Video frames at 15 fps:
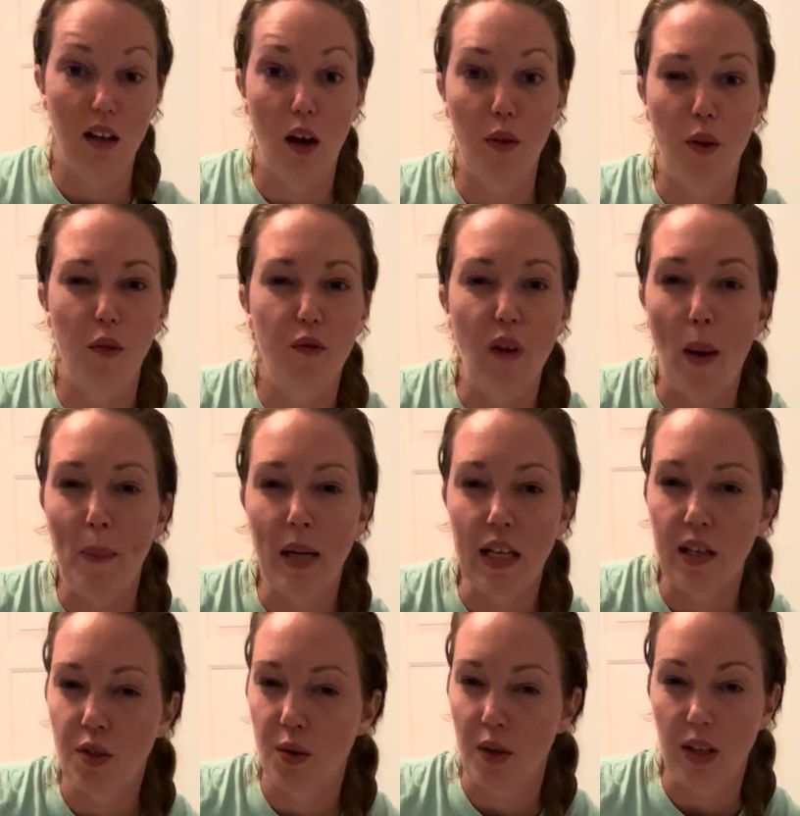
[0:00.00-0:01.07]
other
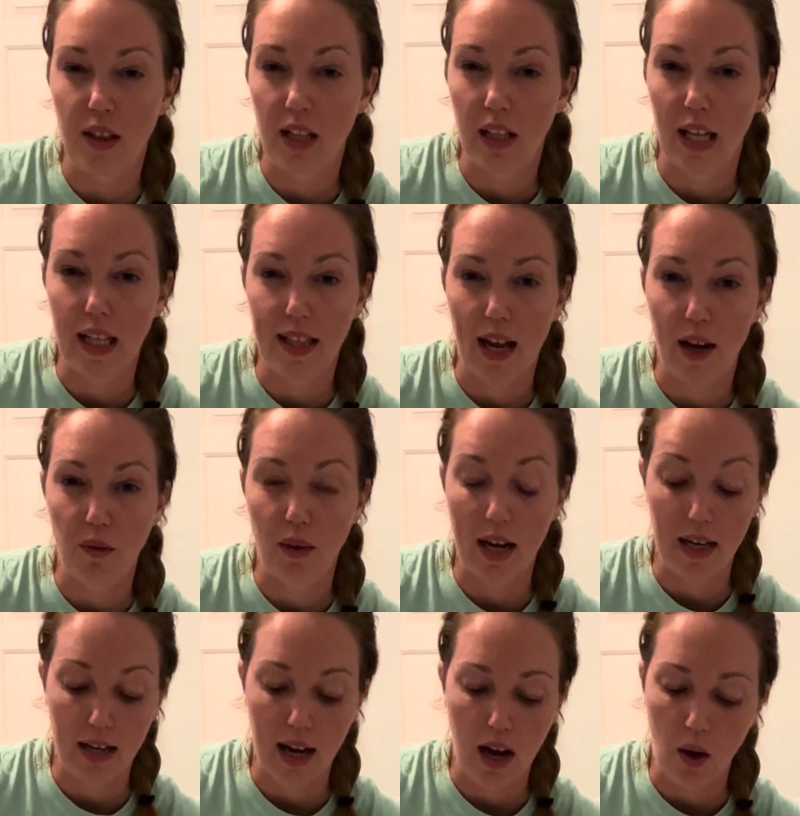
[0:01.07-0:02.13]
feminines or anything like that
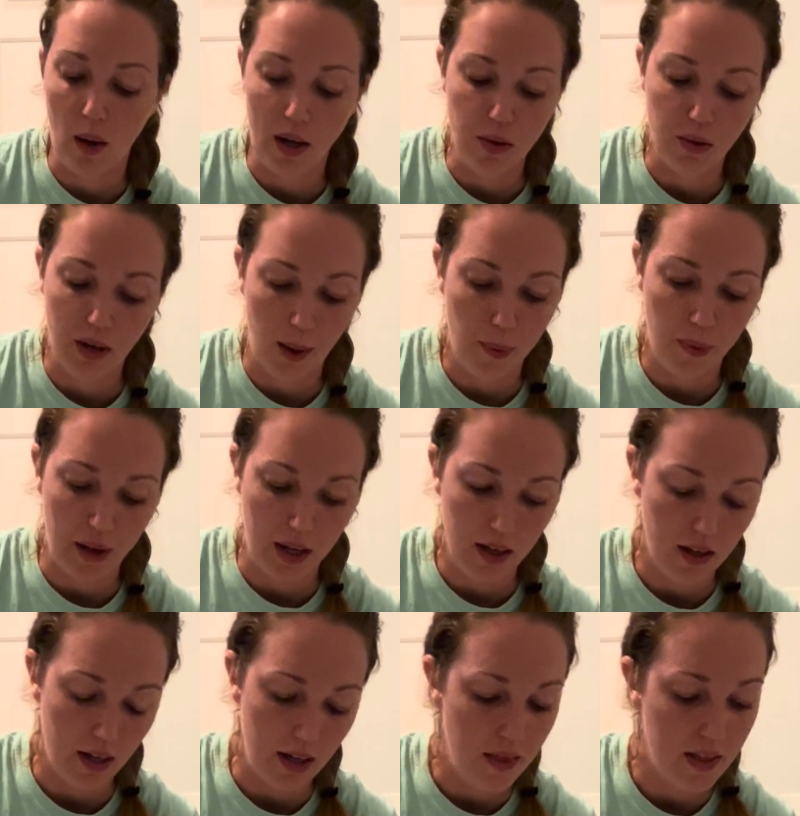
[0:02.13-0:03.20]
right now, I do not
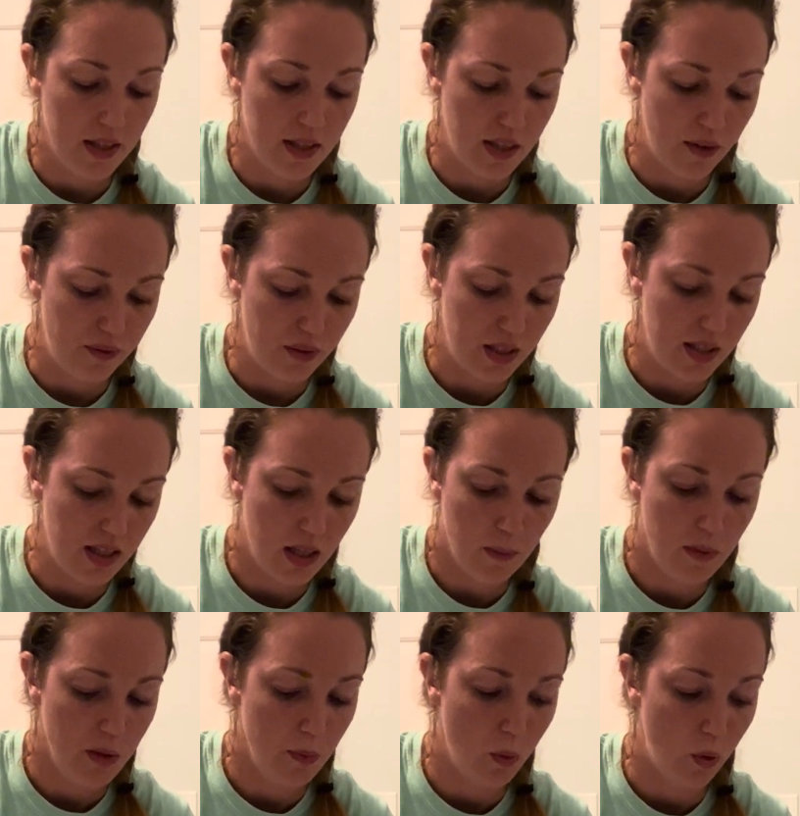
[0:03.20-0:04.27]
think. And this definitely
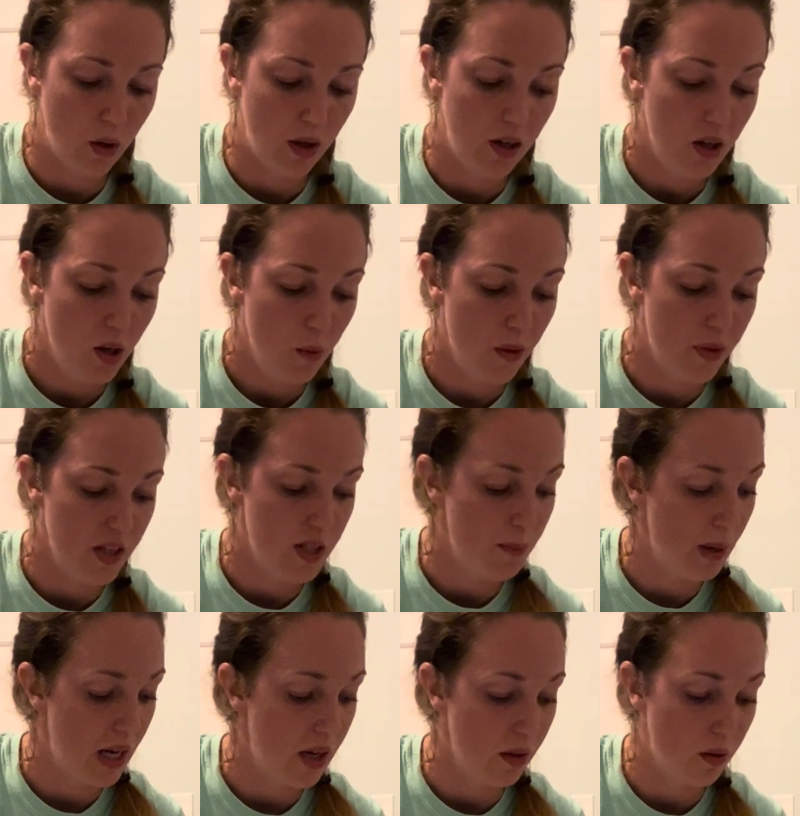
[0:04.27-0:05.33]
seems more, with this
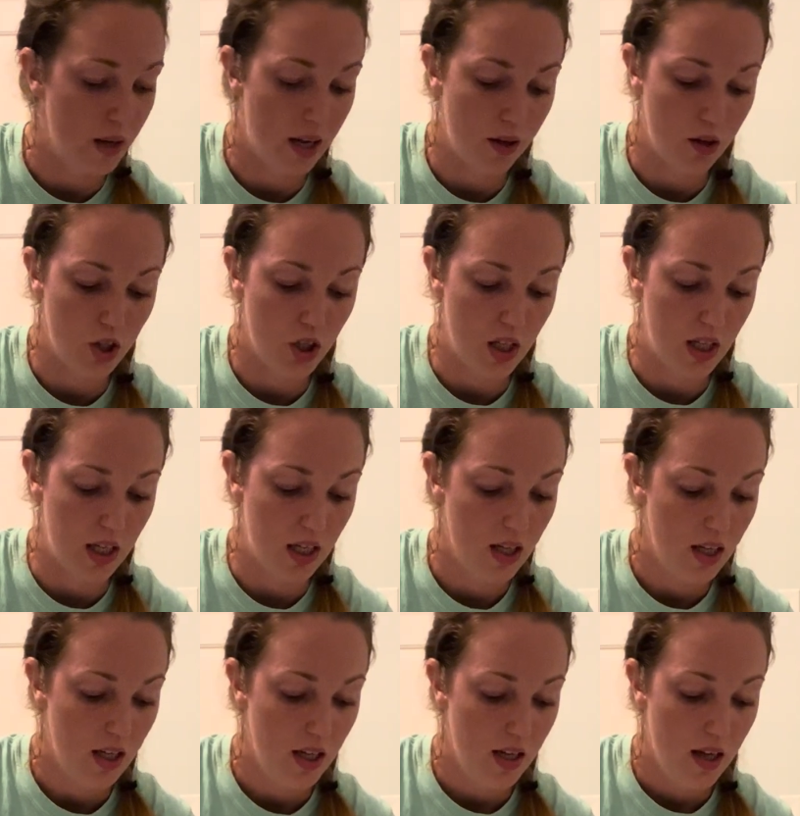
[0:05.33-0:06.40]
Pentacle energy,
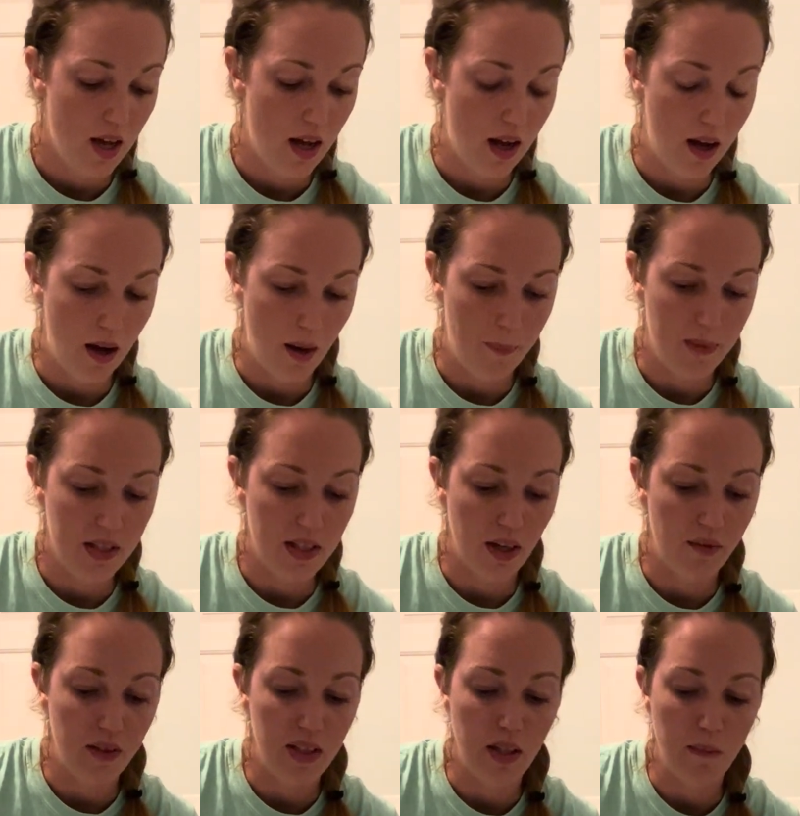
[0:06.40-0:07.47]
this
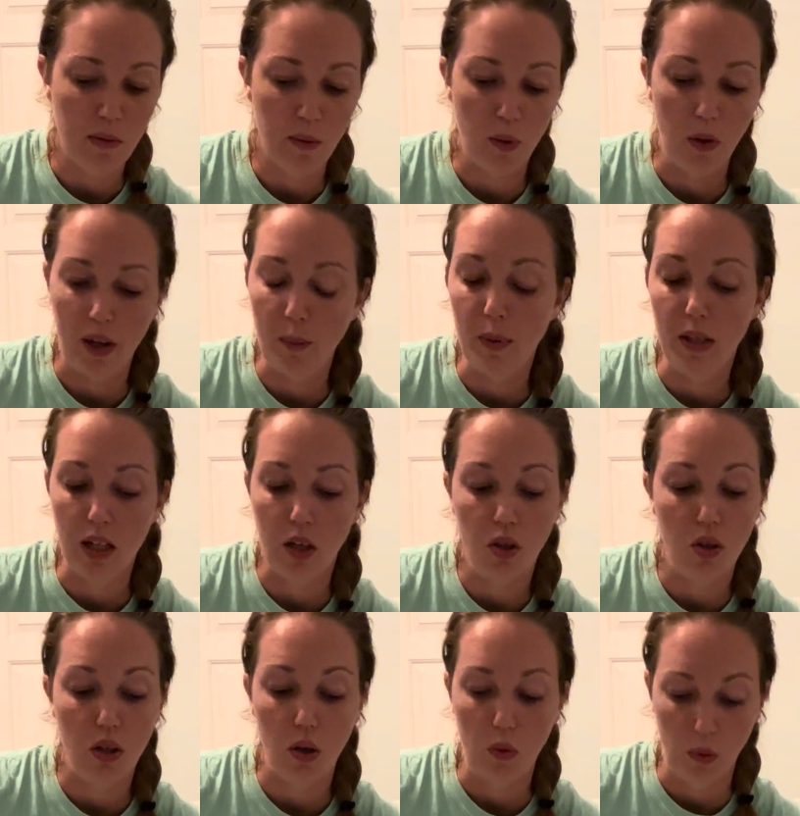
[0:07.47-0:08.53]
definitely seems more like
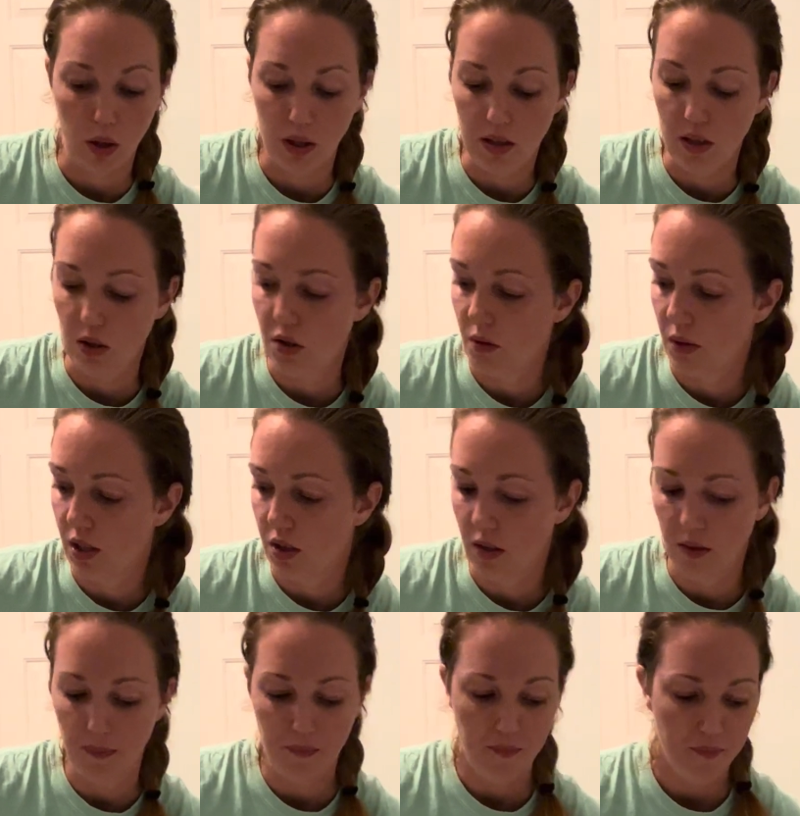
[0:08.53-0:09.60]
potentially a work
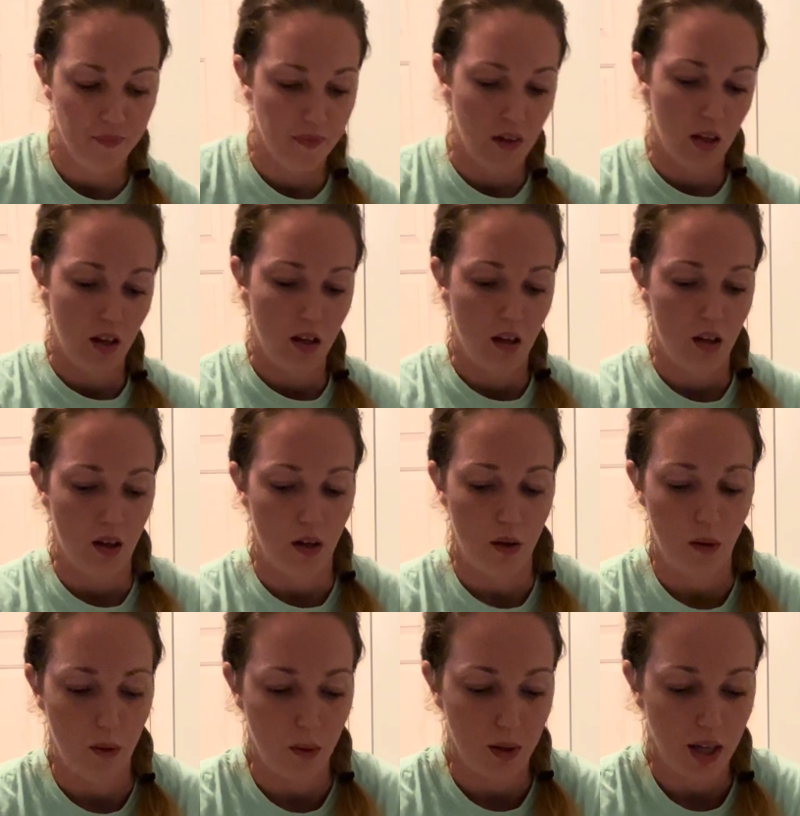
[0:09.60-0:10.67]
situation.
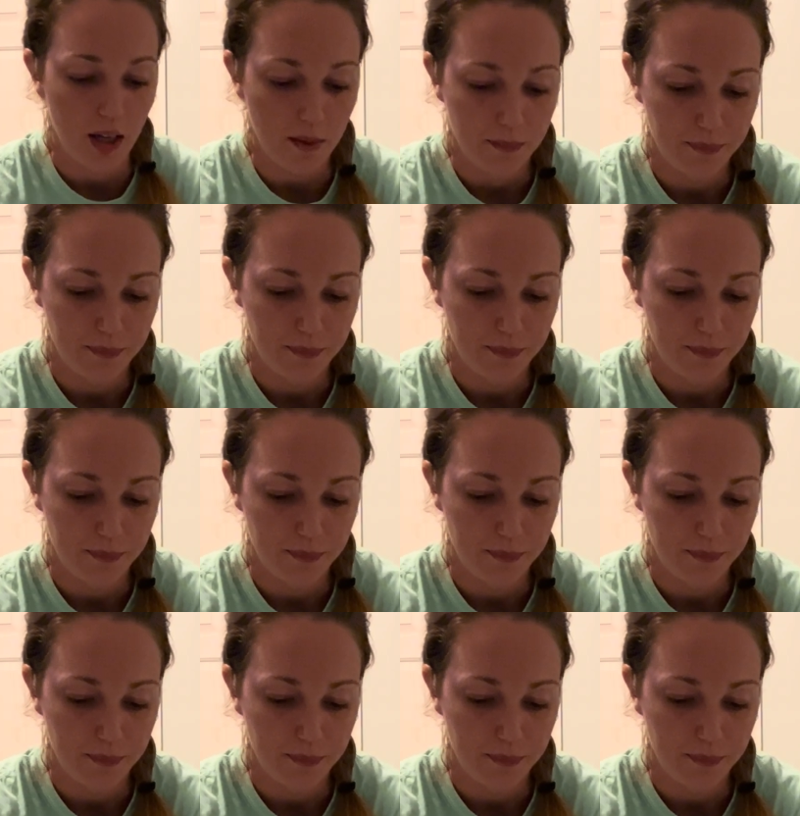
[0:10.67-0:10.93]
Okay.